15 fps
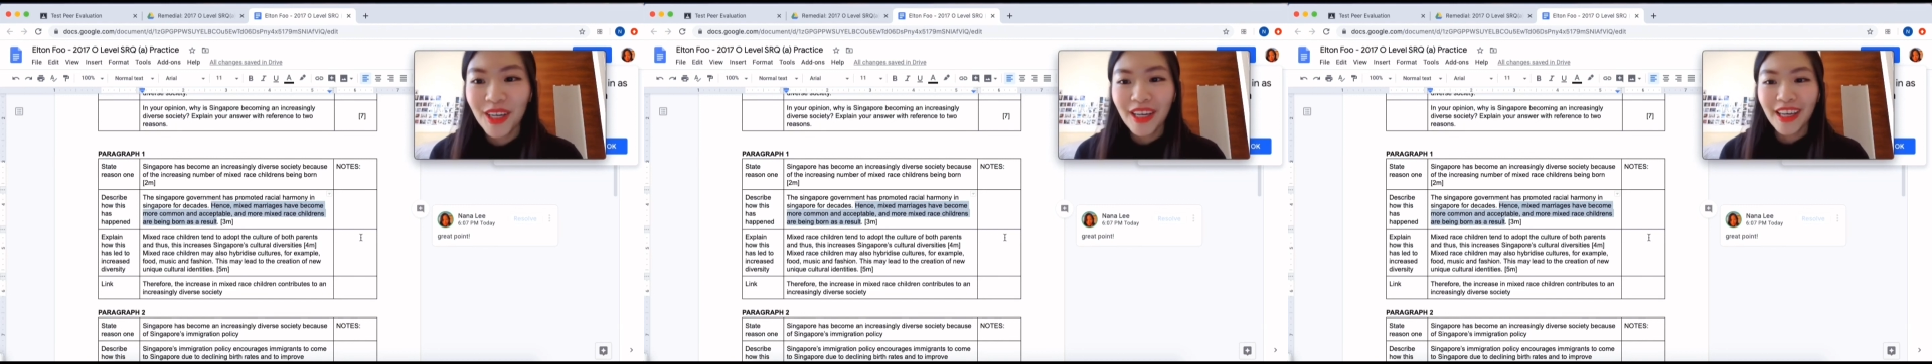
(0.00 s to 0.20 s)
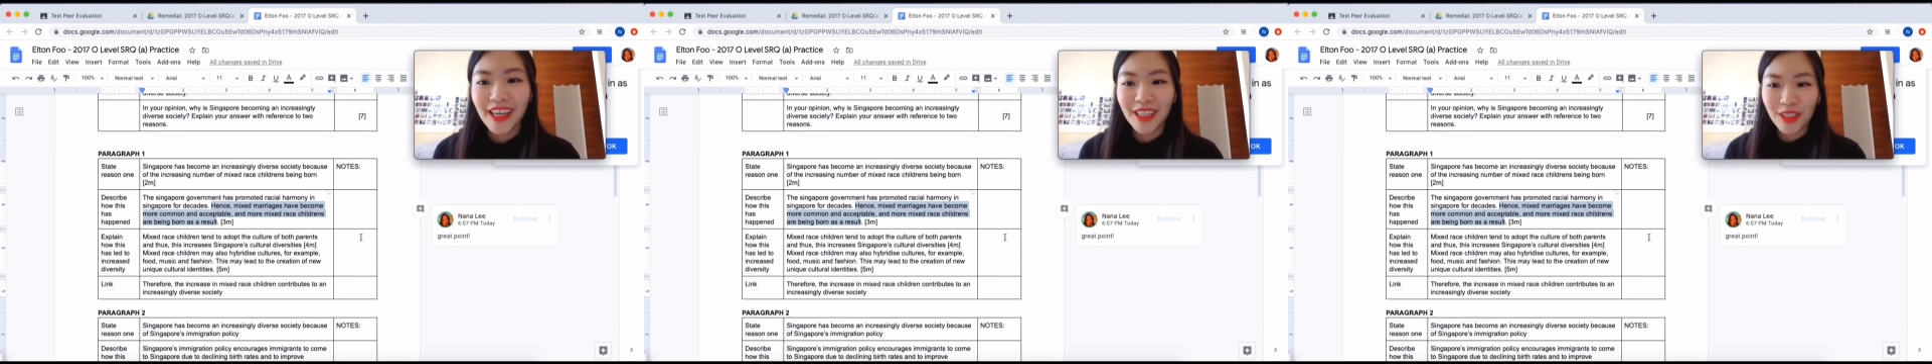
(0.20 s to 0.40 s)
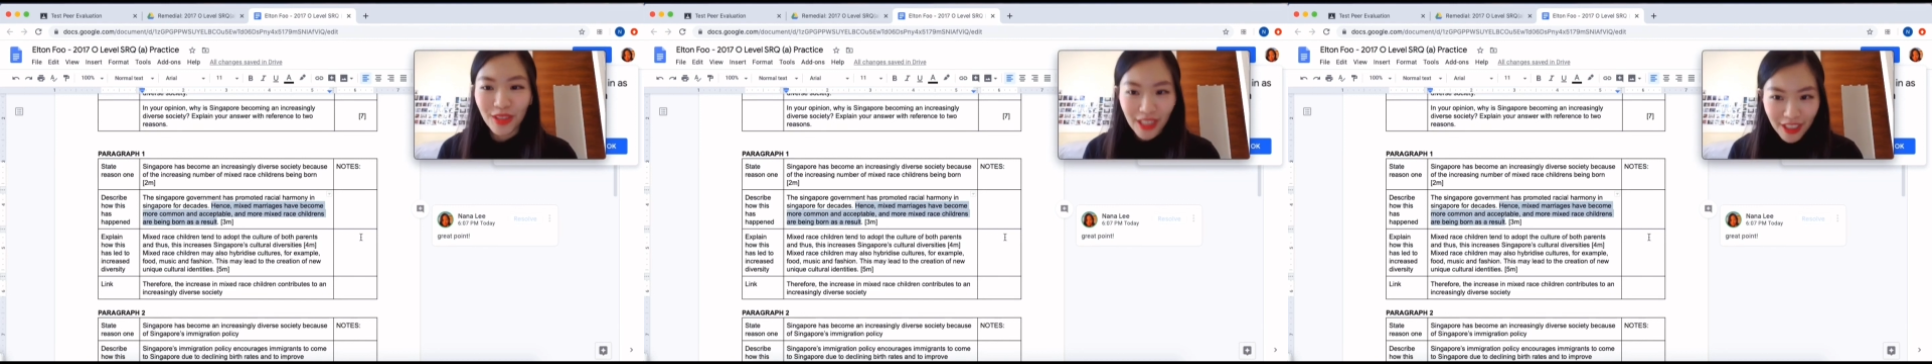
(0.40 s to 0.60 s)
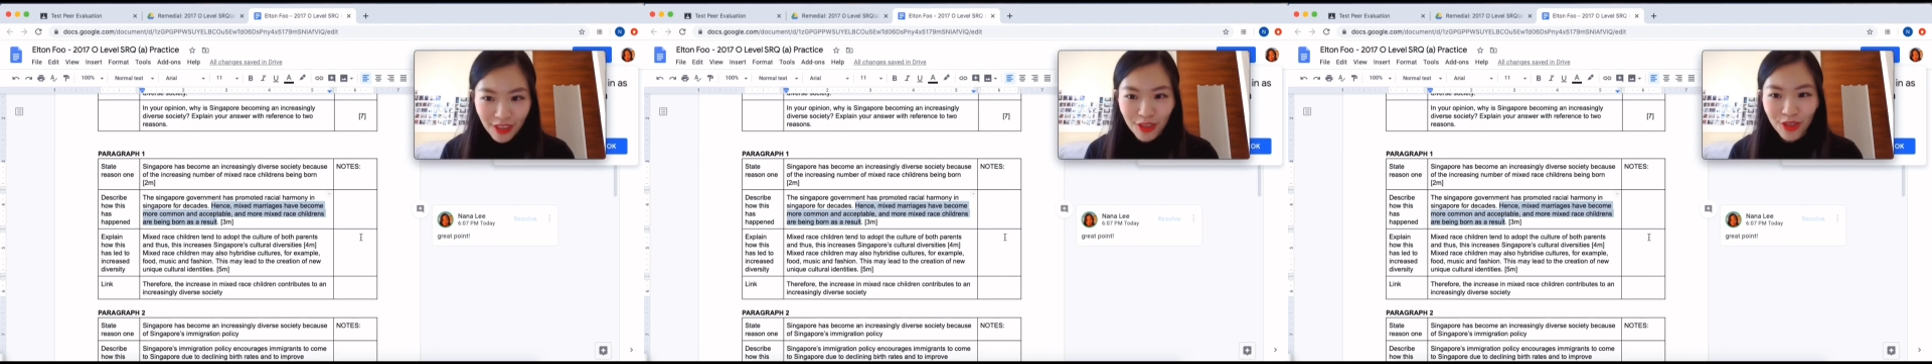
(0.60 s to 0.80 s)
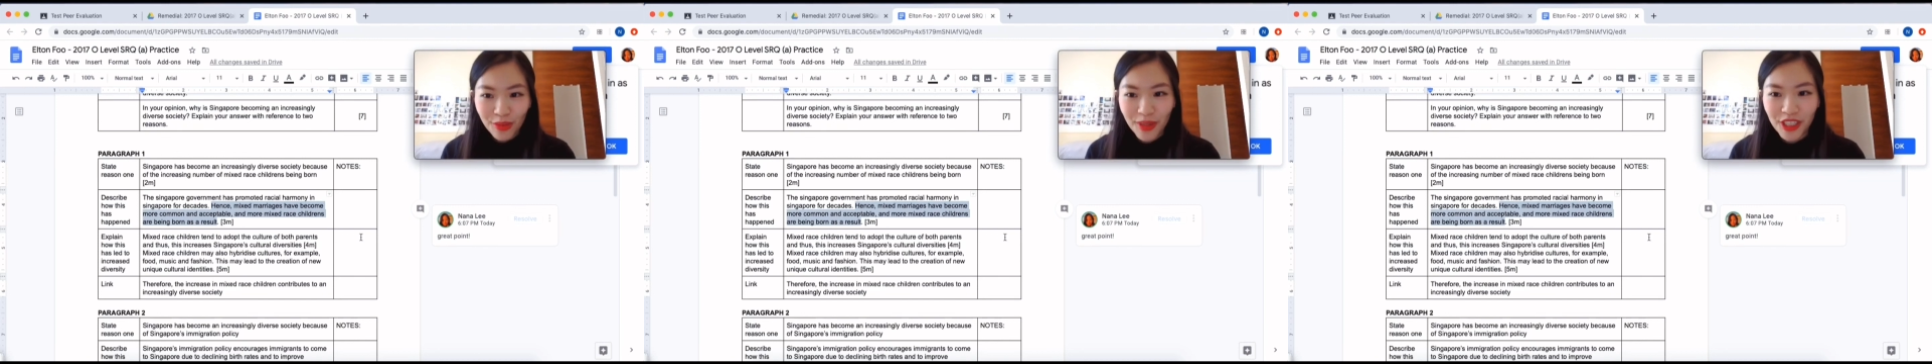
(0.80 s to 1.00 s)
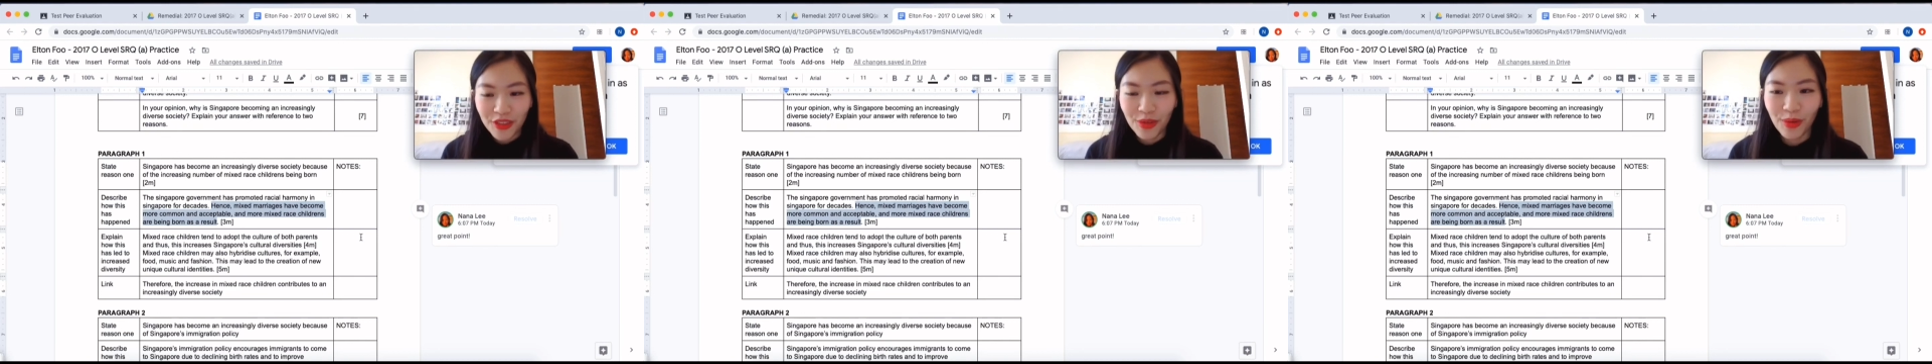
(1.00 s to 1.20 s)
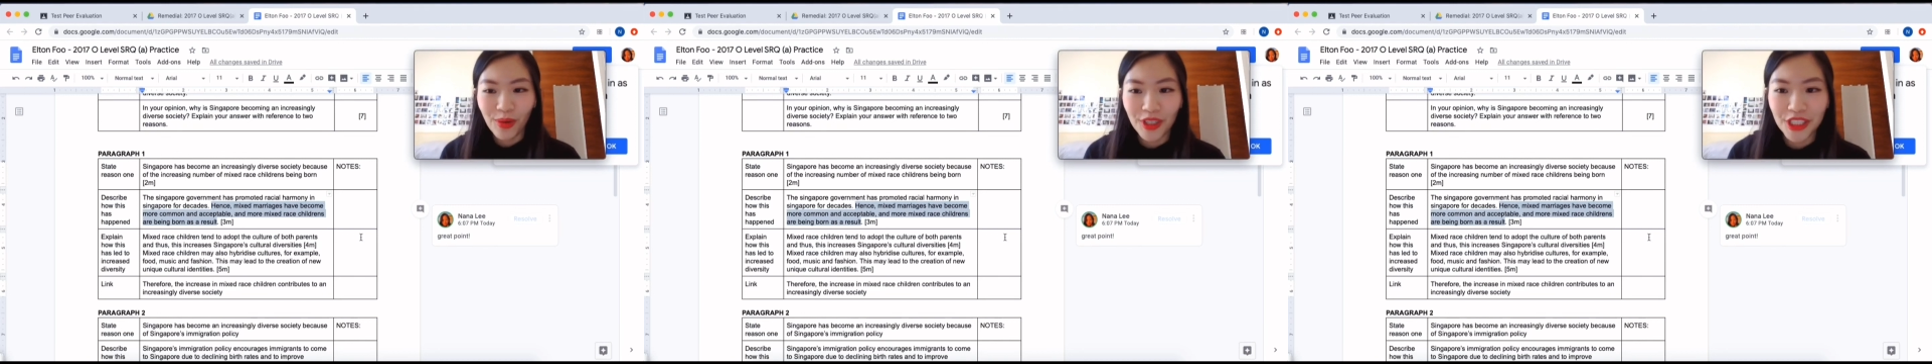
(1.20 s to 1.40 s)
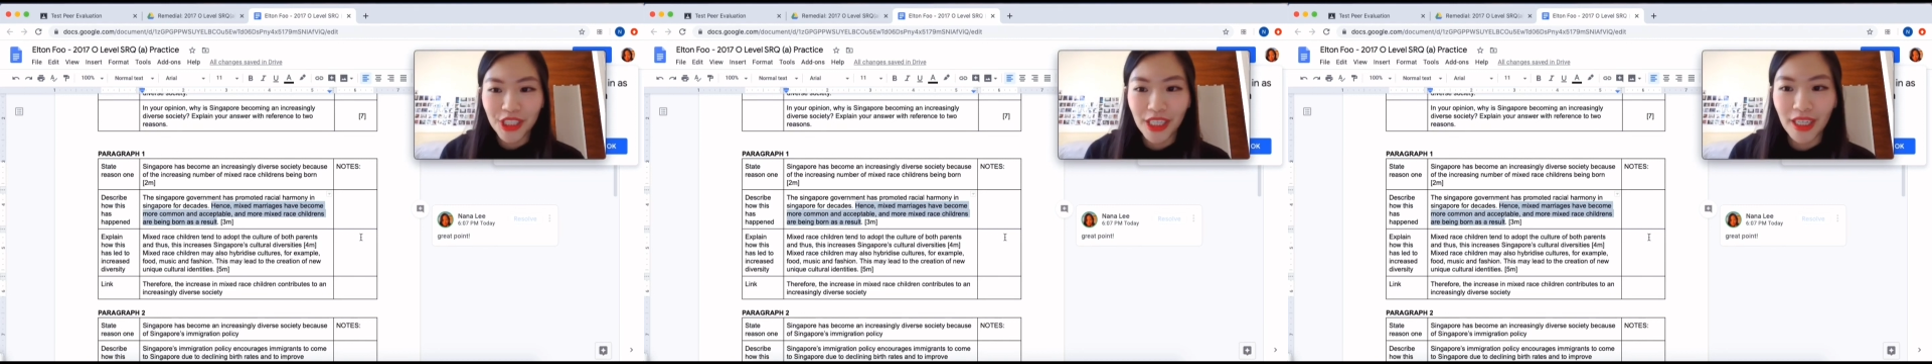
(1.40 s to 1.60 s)
Okay, so thank you so much for
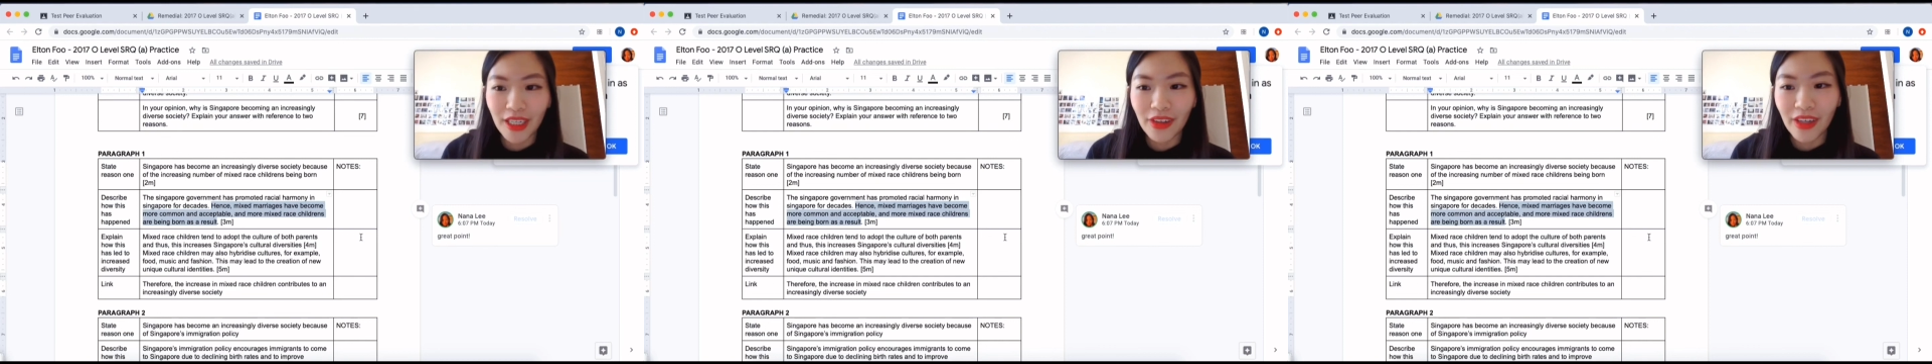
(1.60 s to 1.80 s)
watching.